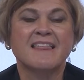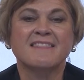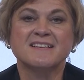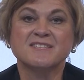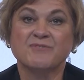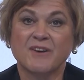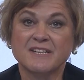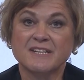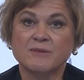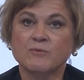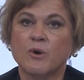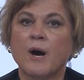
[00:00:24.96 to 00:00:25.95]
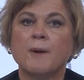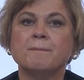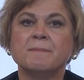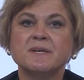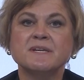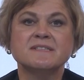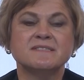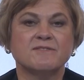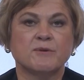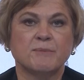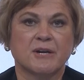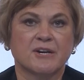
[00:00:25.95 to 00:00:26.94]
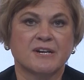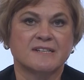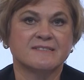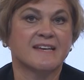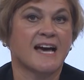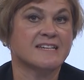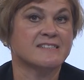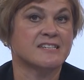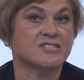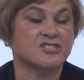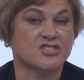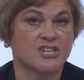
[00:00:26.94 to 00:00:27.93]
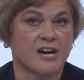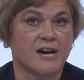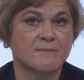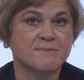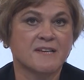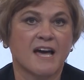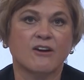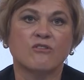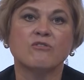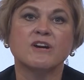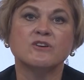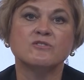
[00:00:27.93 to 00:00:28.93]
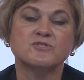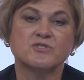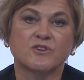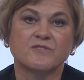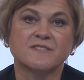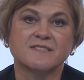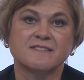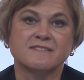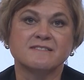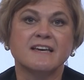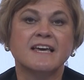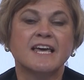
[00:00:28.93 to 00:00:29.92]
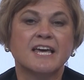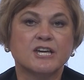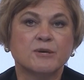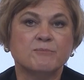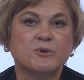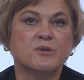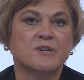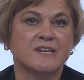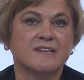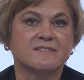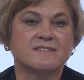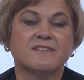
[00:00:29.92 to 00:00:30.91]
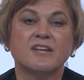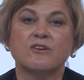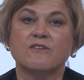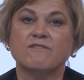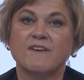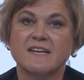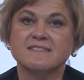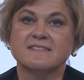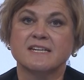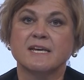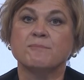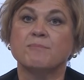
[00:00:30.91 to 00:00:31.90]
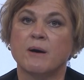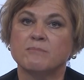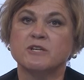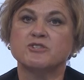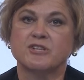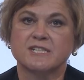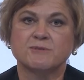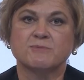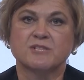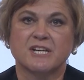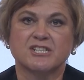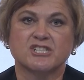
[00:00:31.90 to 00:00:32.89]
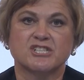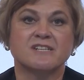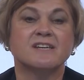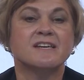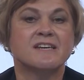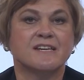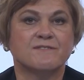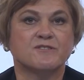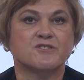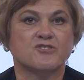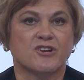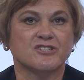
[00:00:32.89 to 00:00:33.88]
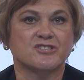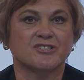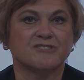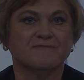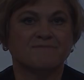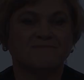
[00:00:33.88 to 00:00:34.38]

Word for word: This funding will help millions of Americans access jobs and critical services in communities that are investing in public transportation infrastructure.